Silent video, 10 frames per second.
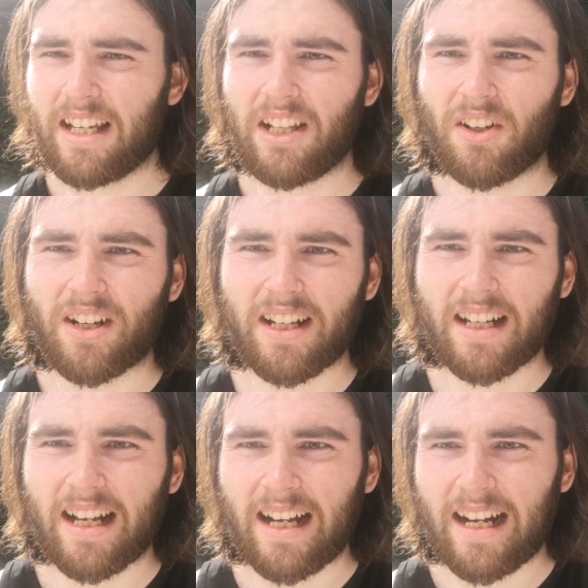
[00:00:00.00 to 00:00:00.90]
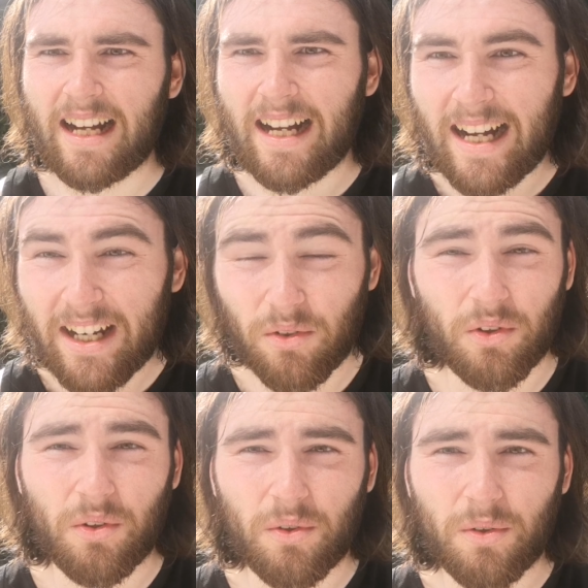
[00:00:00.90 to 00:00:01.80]
Look, I don't
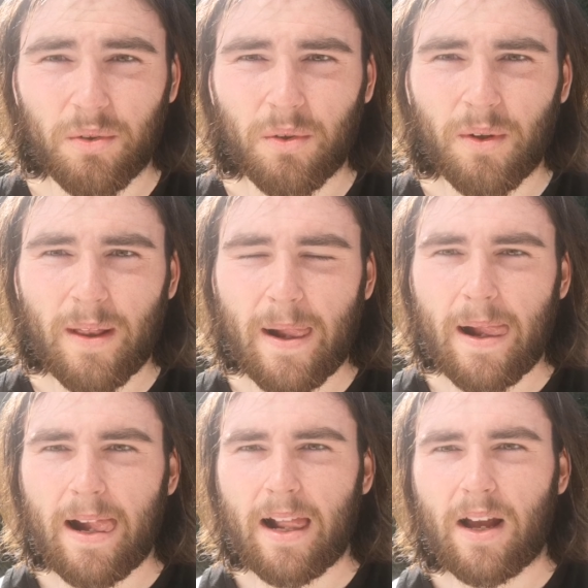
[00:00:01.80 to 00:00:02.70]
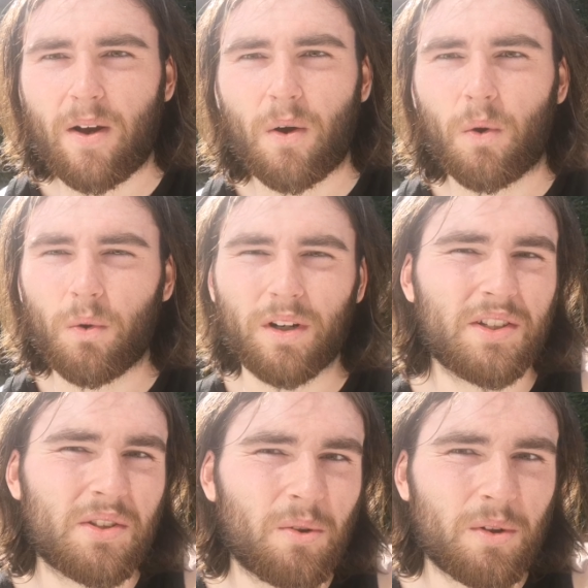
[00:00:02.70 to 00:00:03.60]
know who the
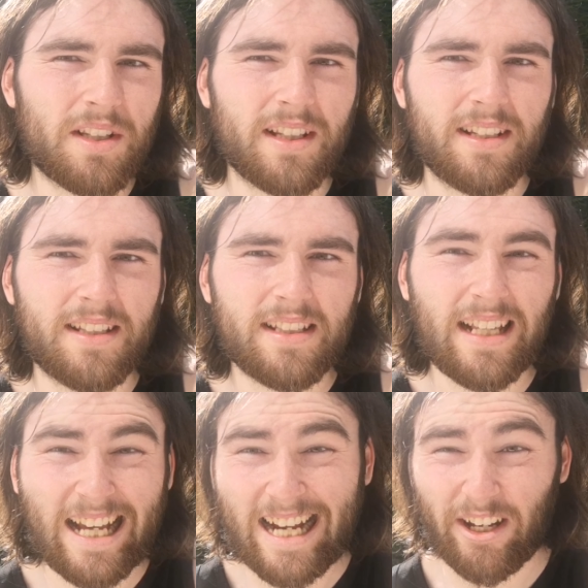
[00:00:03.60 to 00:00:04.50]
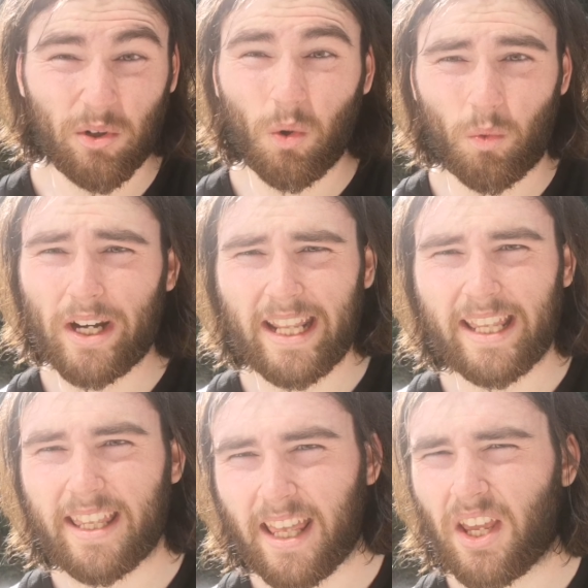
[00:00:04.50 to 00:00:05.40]
source is. I don't really
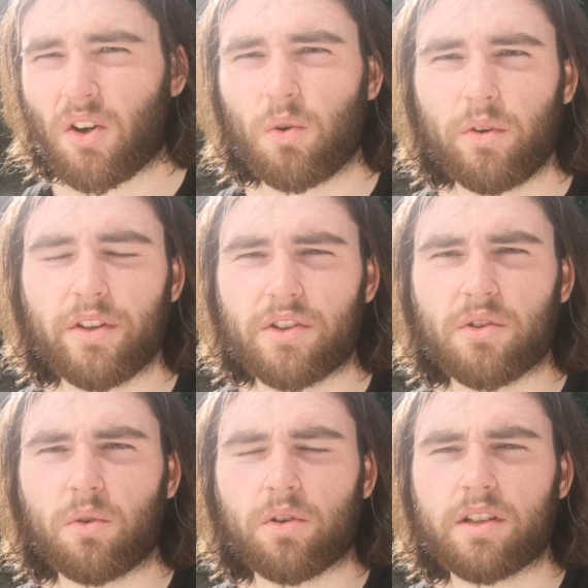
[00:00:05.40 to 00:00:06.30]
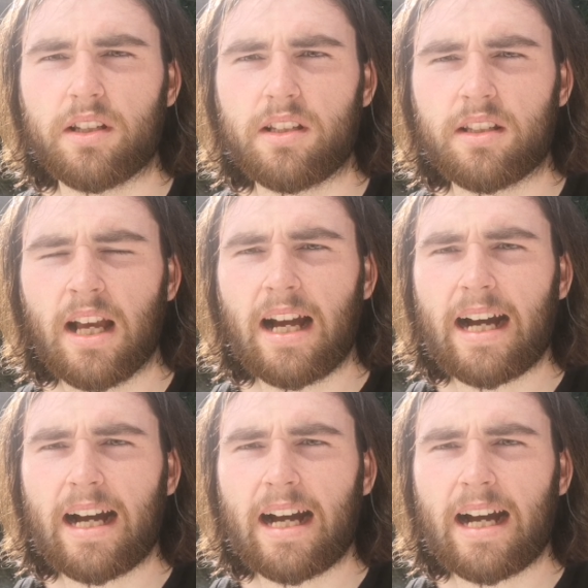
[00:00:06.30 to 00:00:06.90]
care who the source is.